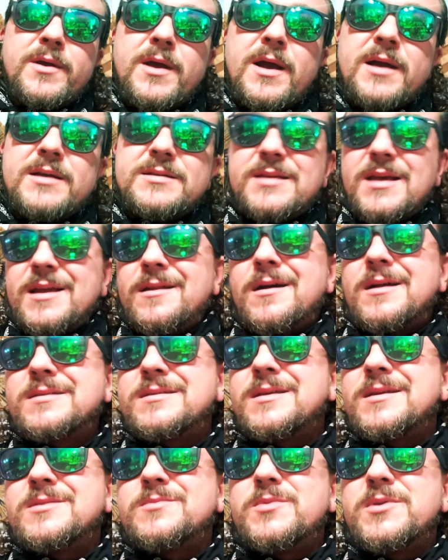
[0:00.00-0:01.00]
I say
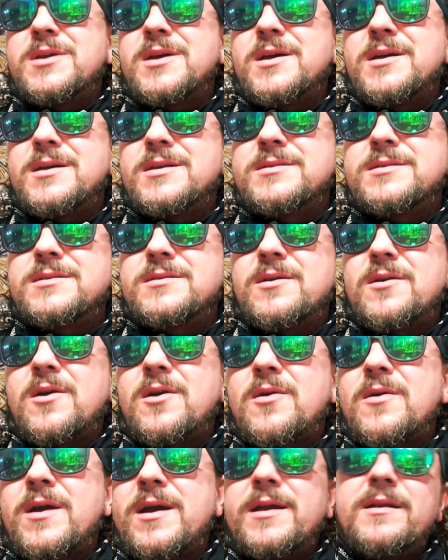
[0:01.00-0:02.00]
nonsense because,
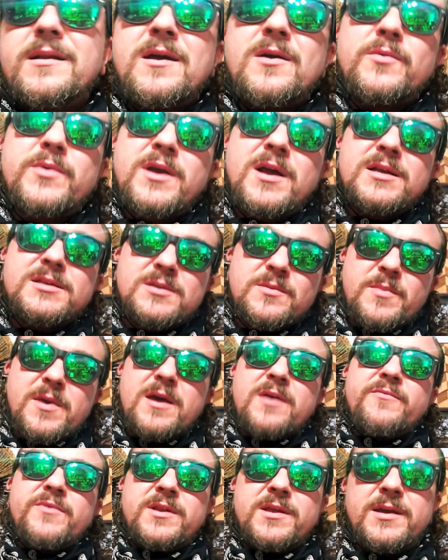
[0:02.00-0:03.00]
all right, now we got some
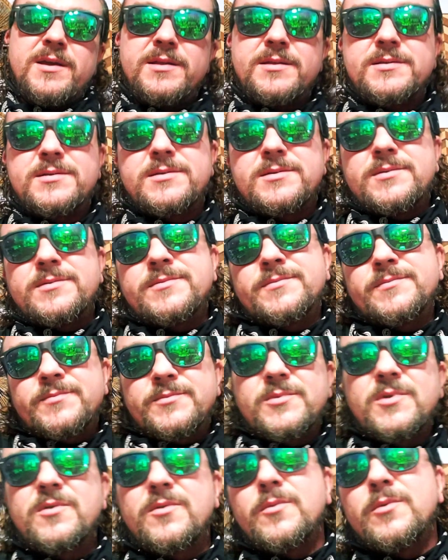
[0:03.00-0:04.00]
evidence.
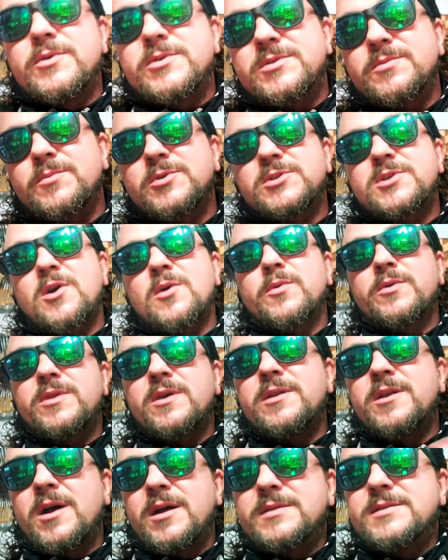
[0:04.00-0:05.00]
We'll, we'll start with
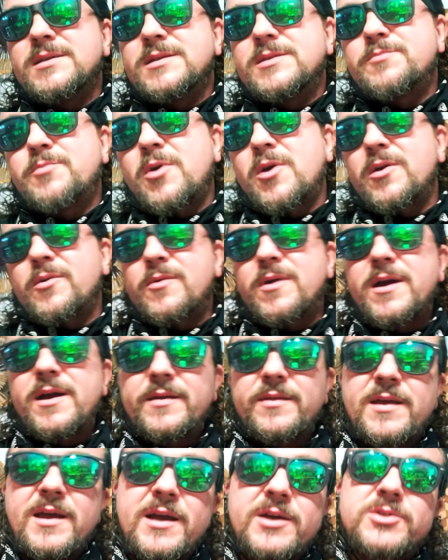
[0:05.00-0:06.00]
the nonsense part,
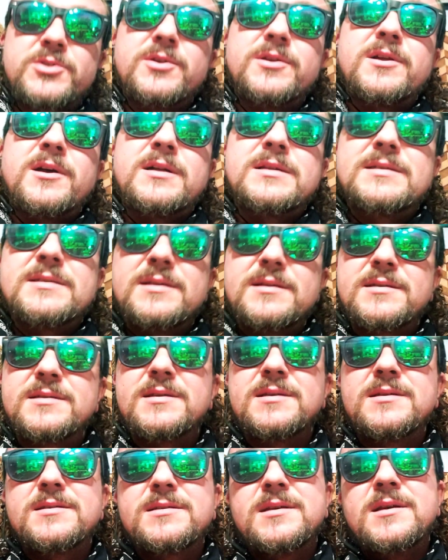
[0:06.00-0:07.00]
right? The extra nonsense
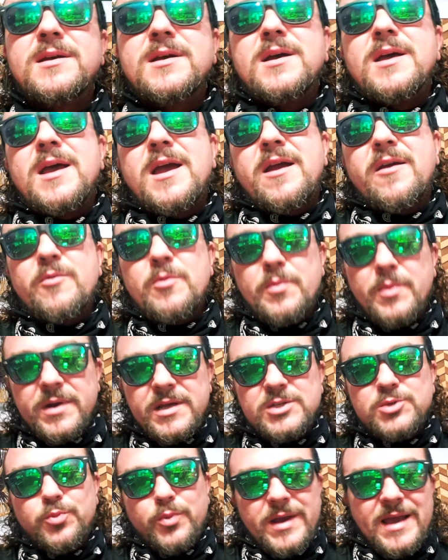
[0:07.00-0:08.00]
is
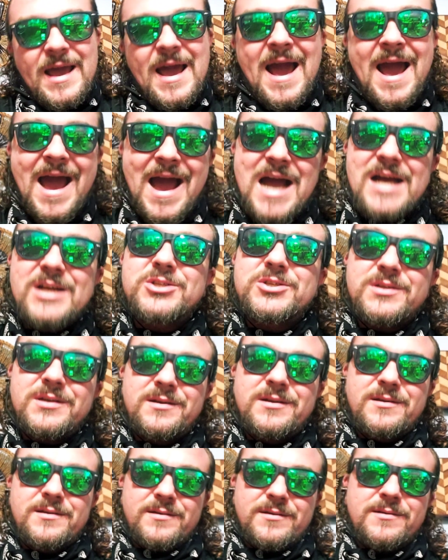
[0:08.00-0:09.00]
everybody's
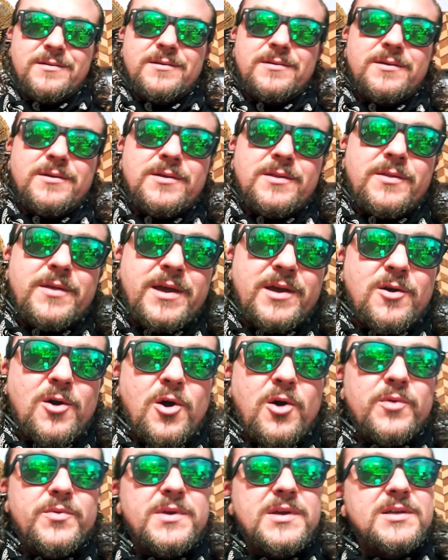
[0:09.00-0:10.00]
rehashing like
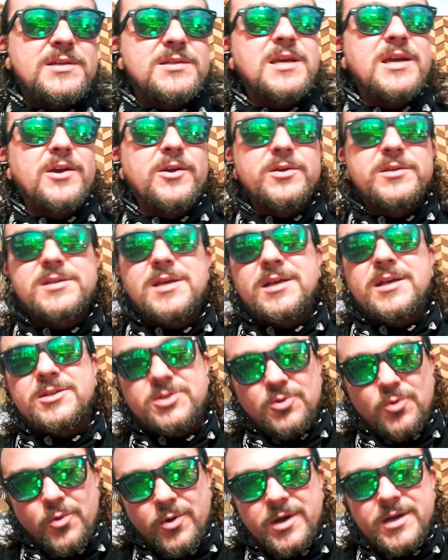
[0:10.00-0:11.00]
all these hearsay
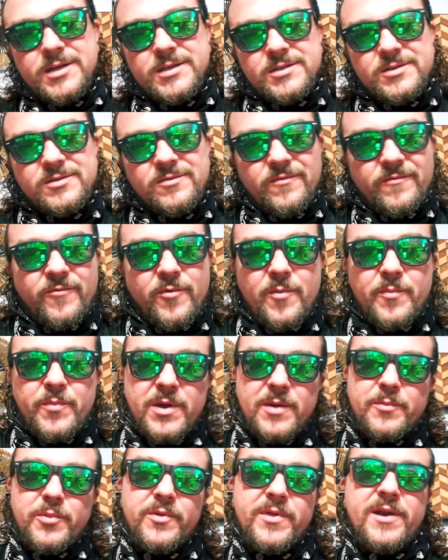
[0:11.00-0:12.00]
stories from
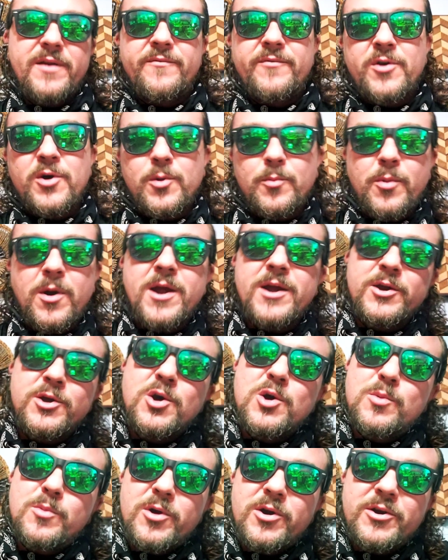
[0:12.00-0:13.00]
people that have known Brian
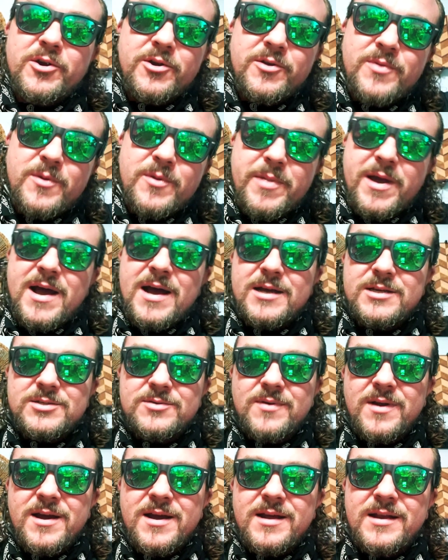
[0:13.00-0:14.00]
Kohberger in the past,
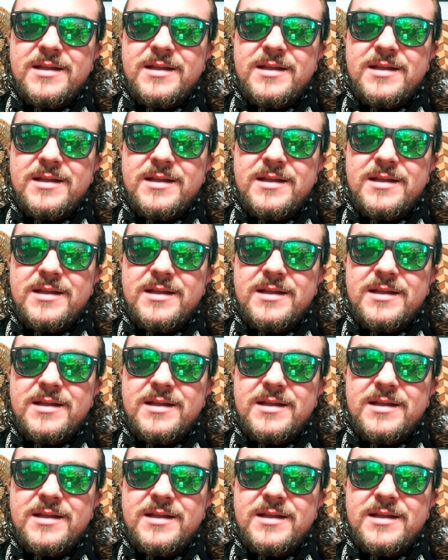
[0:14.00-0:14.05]
right?